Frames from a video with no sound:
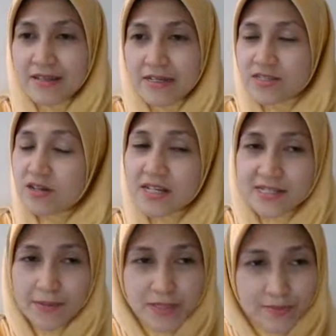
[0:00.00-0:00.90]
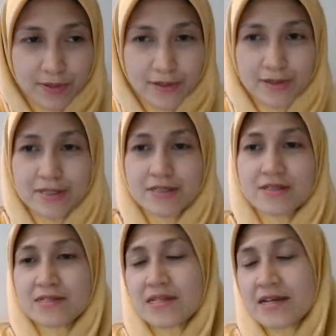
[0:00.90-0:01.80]
is not acceptable in the
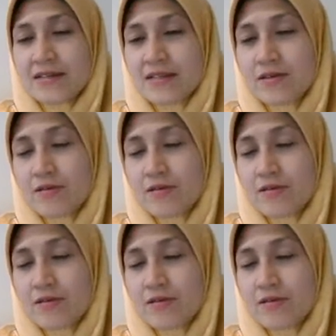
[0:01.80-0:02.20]
society,